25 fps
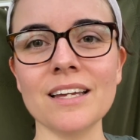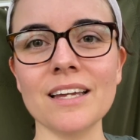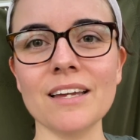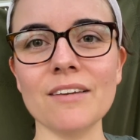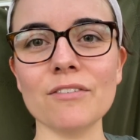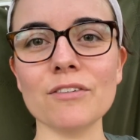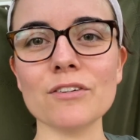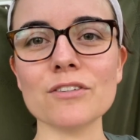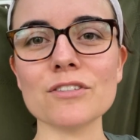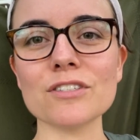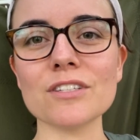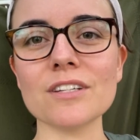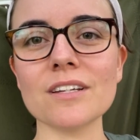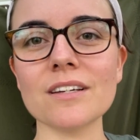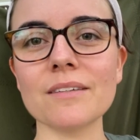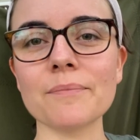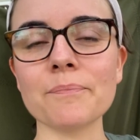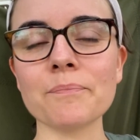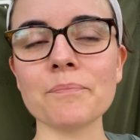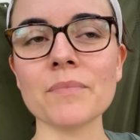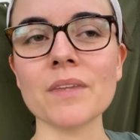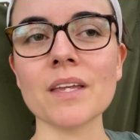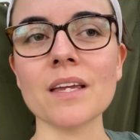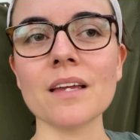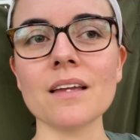
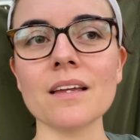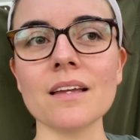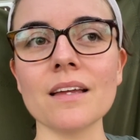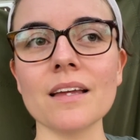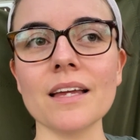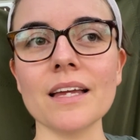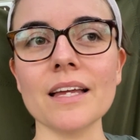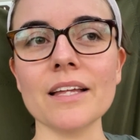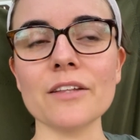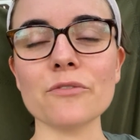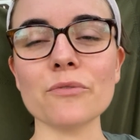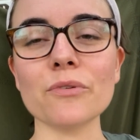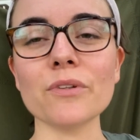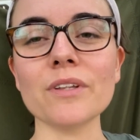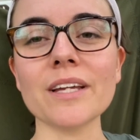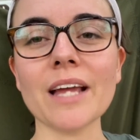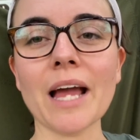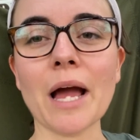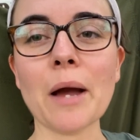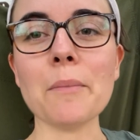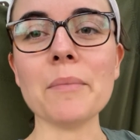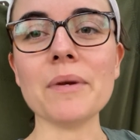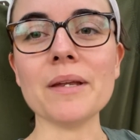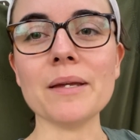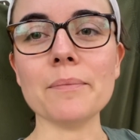it's really
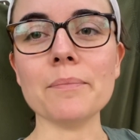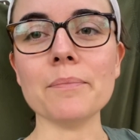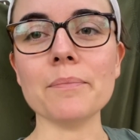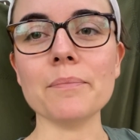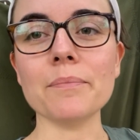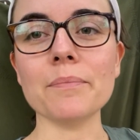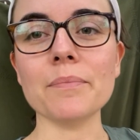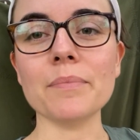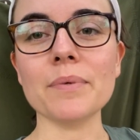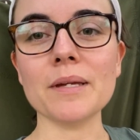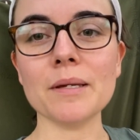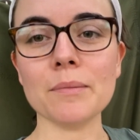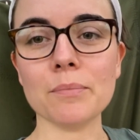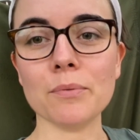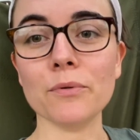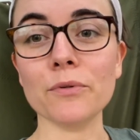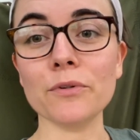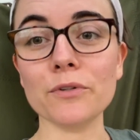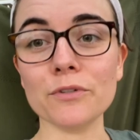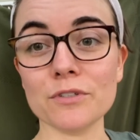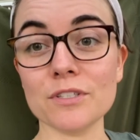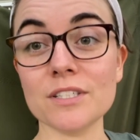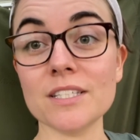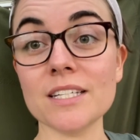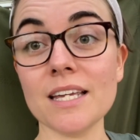how many people
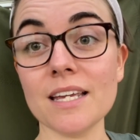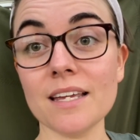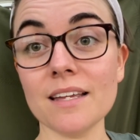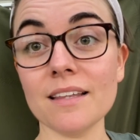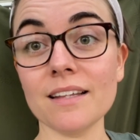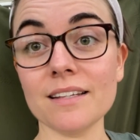they're seeing.